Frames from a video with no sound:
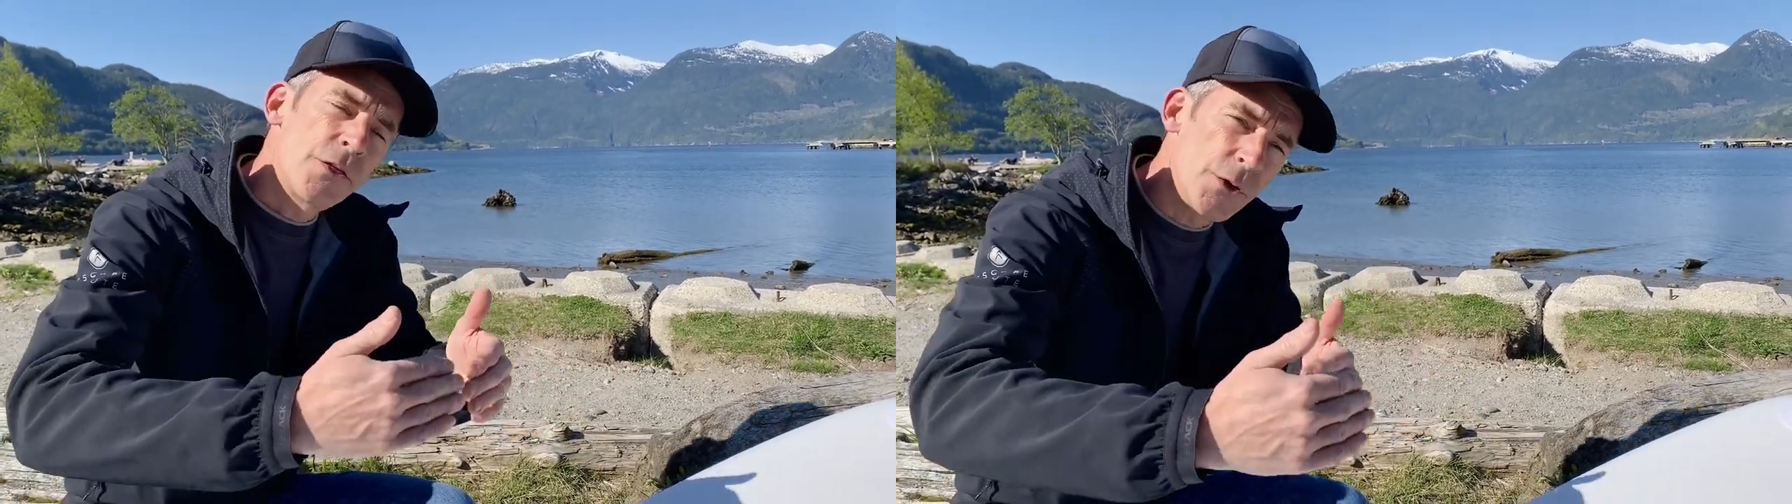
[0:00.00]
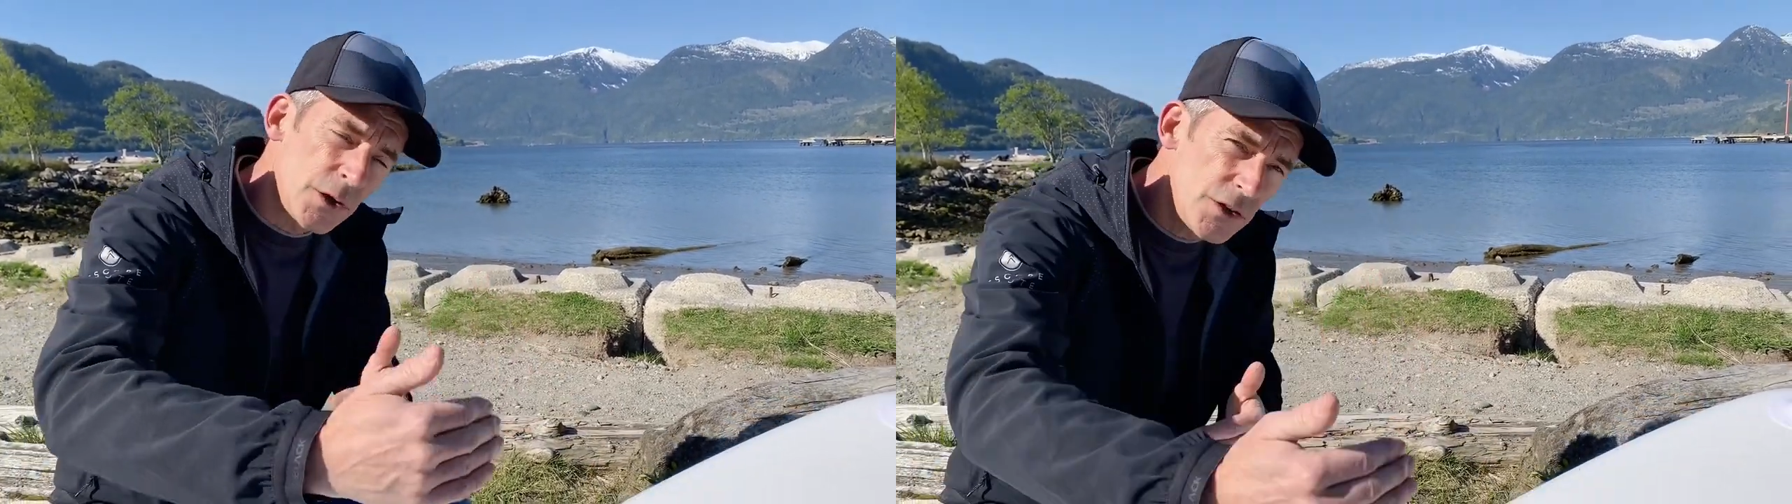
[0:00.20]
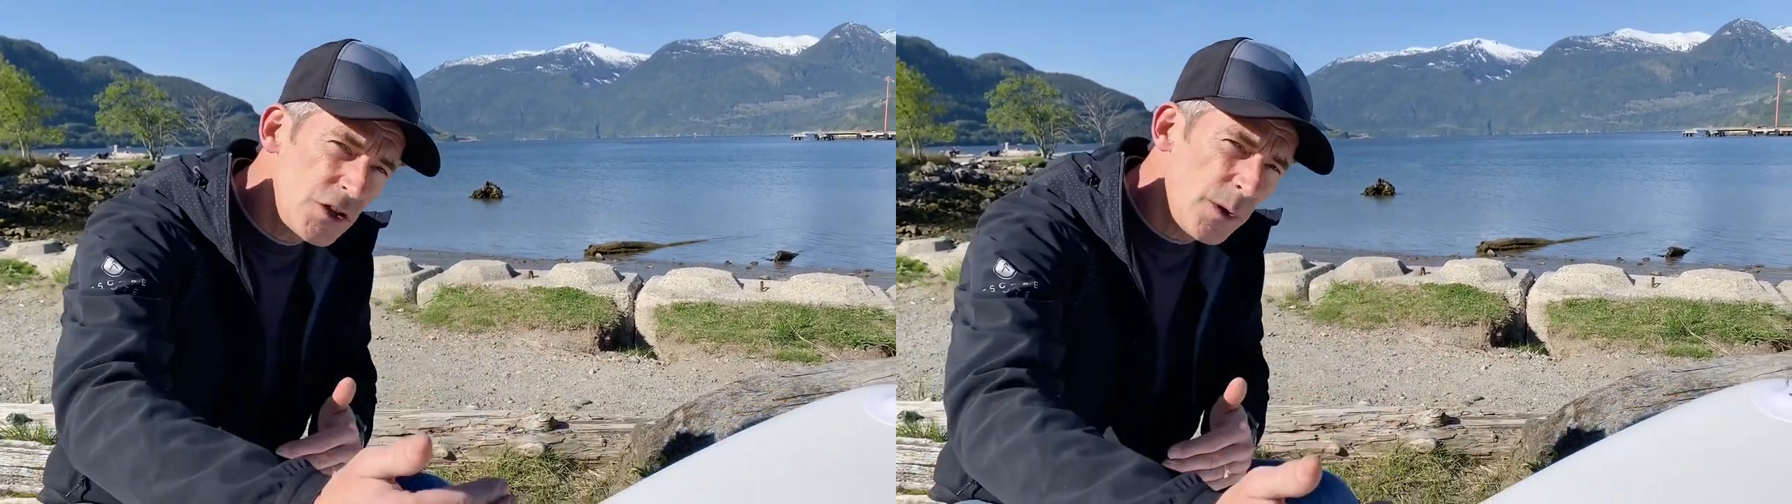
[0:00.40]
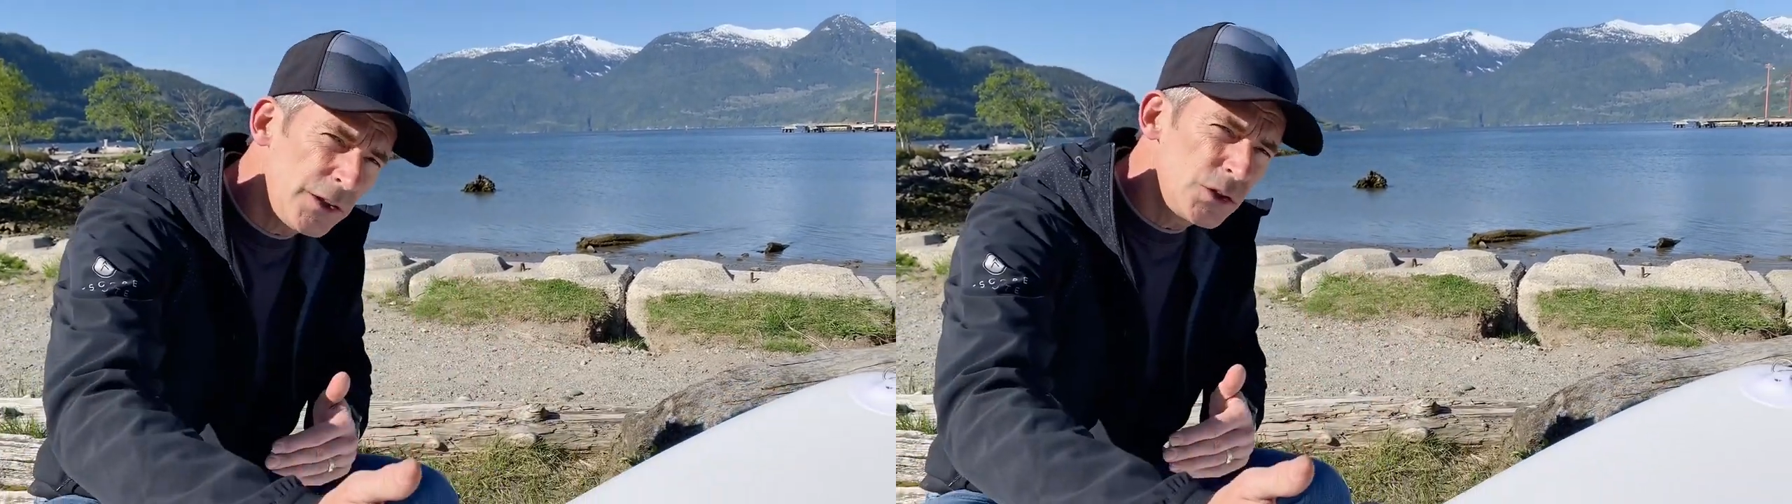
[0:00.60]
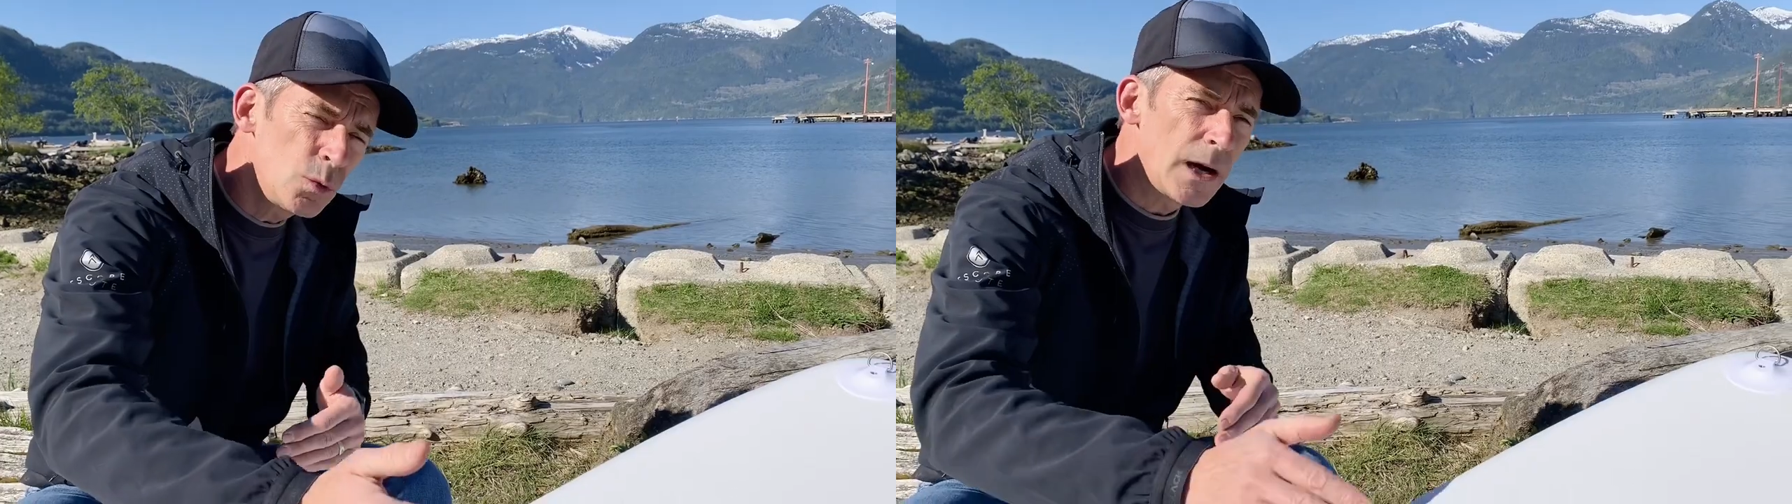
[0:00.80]
32
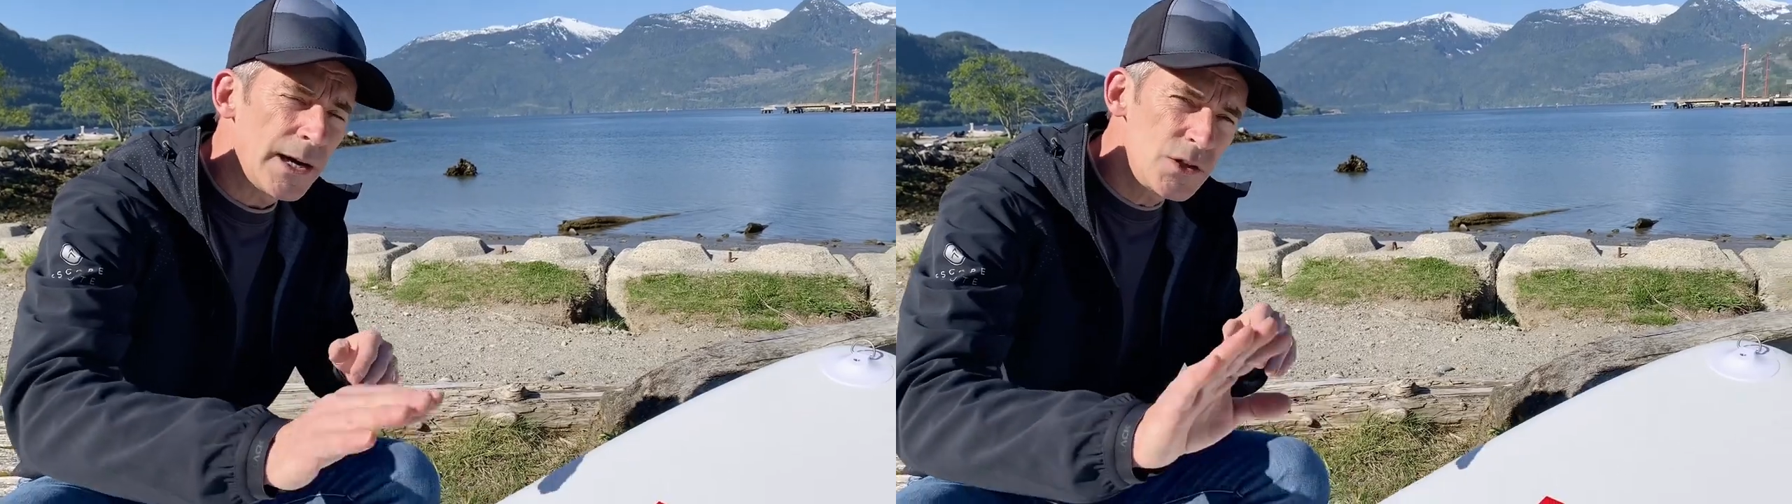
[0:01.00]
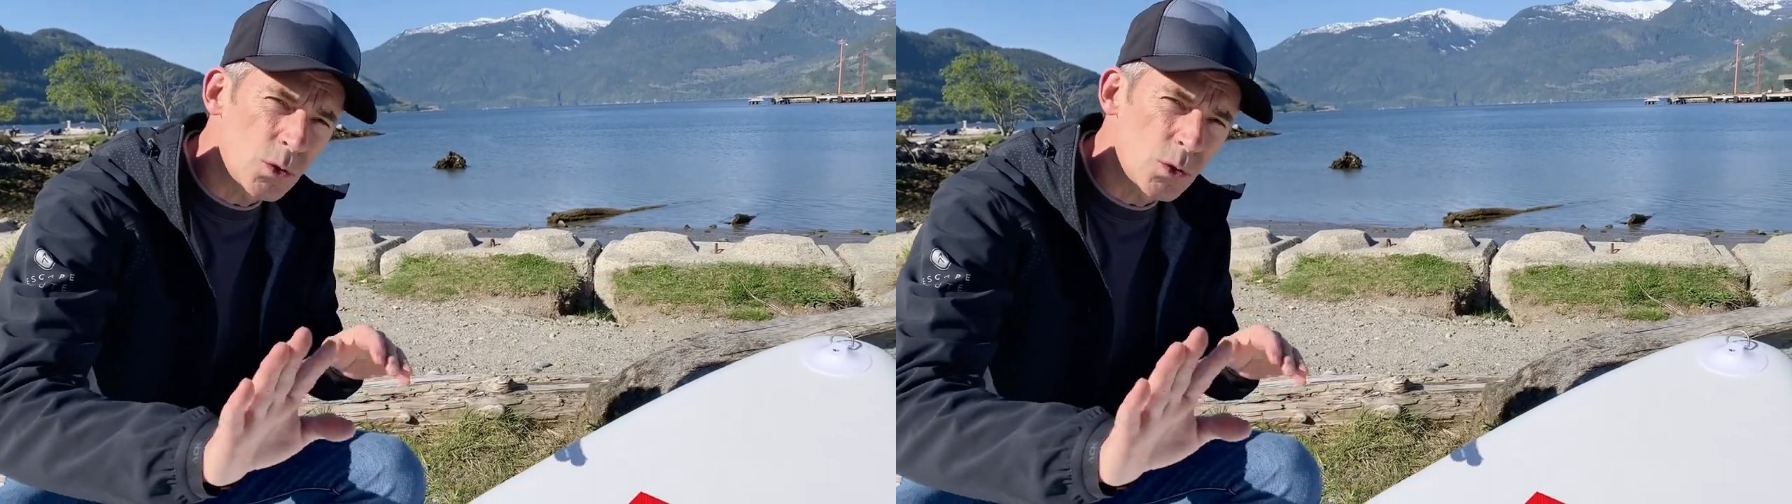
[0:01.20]
inches wide,